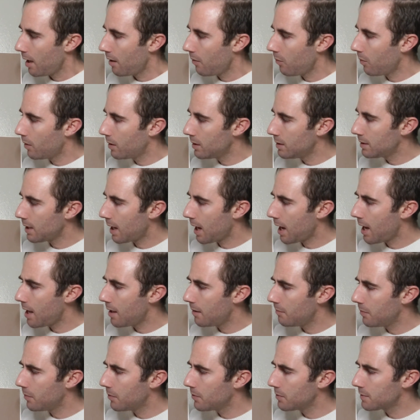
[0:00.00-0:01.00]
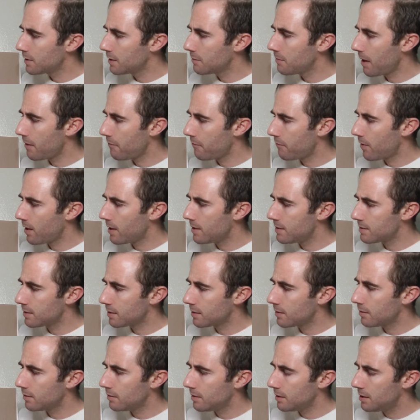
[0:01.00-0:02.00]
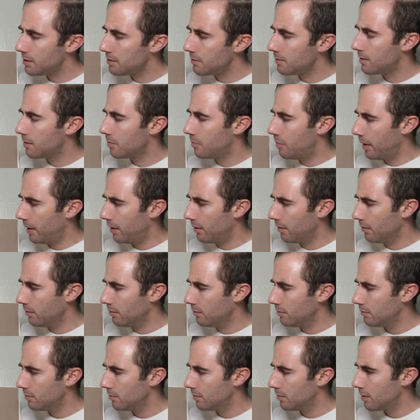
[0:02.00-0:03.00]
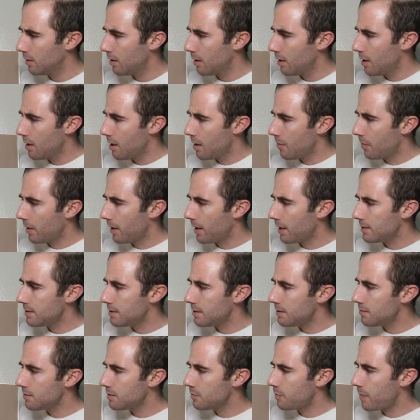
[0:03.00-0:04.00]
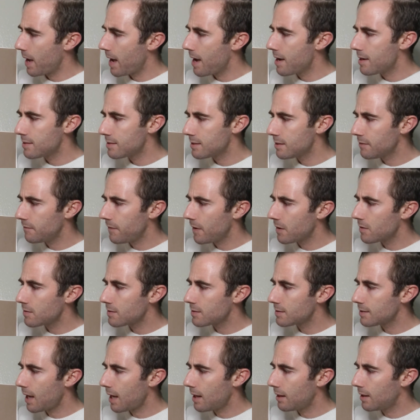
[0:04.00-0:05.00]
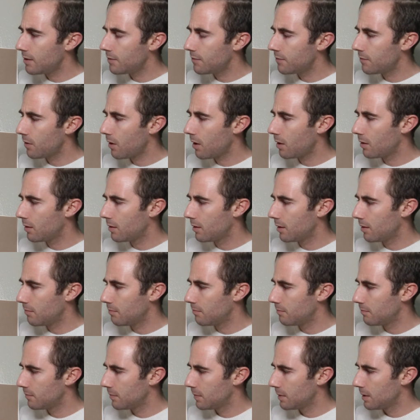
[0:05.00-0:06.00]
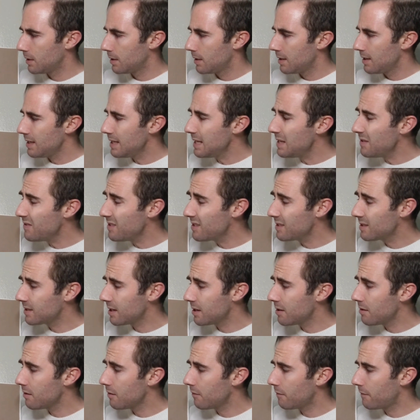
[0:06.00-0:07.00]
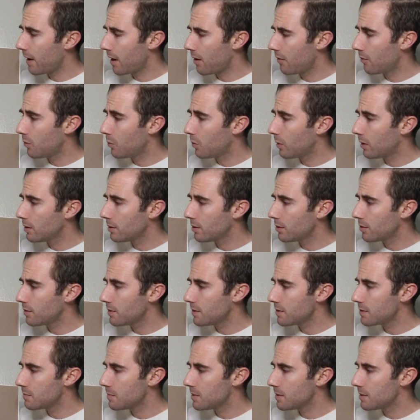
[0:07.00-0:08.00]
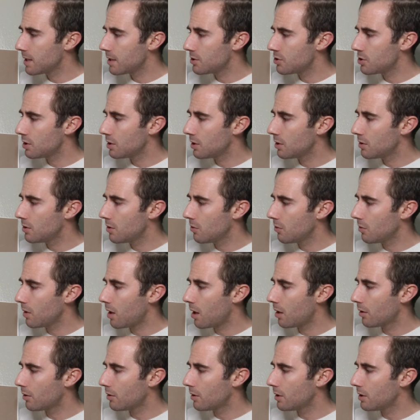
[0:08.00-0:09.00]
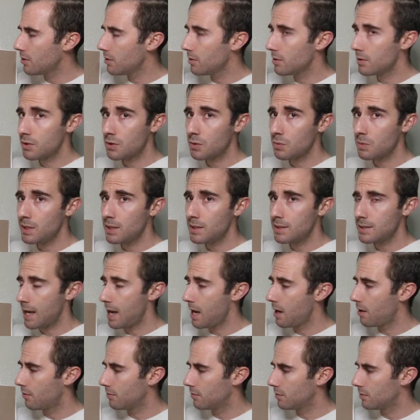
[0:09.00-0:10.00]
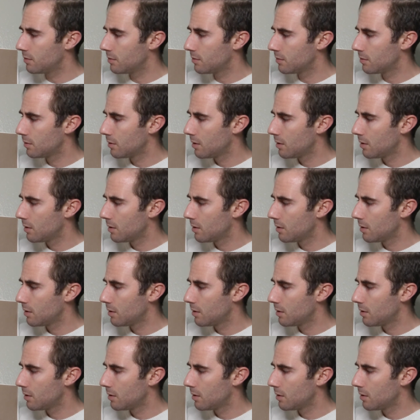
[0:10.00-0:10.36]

One time, most of my friends could hear the bell, but as years passed, it fell silent for all of them. Even Sarah found one Christmas that she could no longer hear the sweet sound.